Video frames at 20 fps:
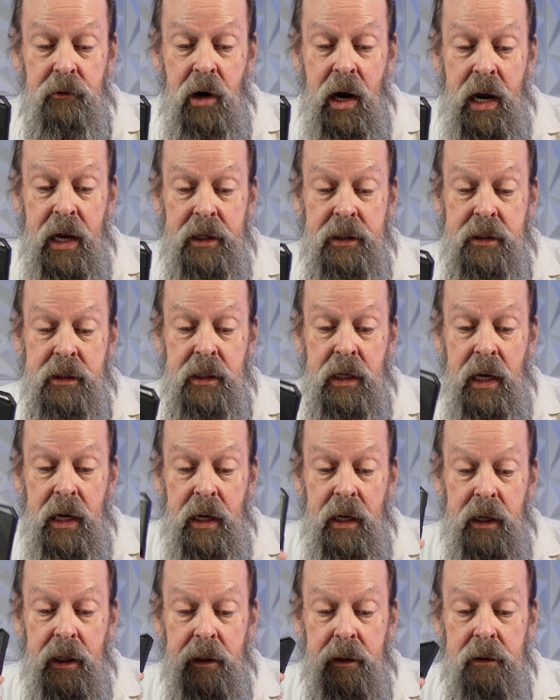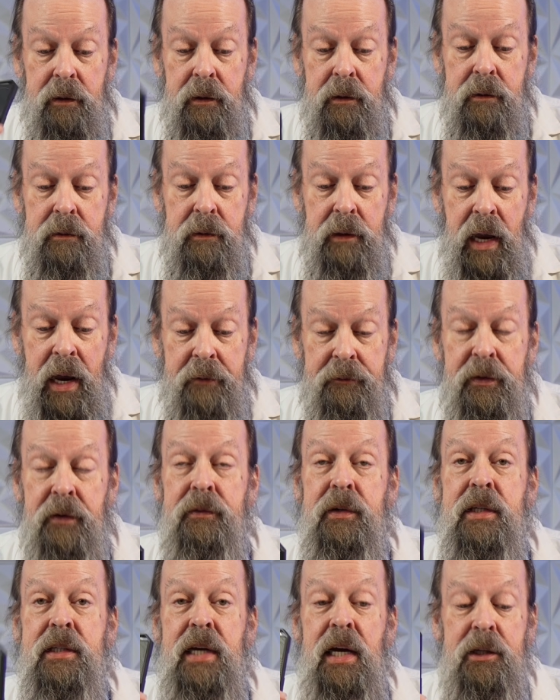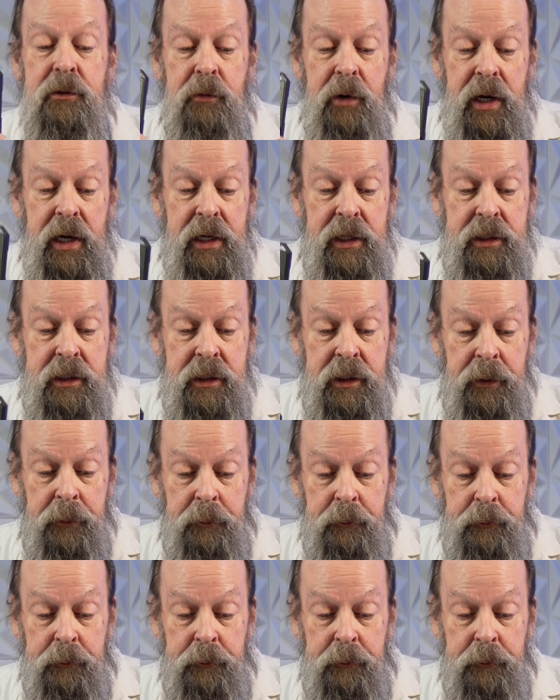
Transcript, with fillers: writes and 856 reads.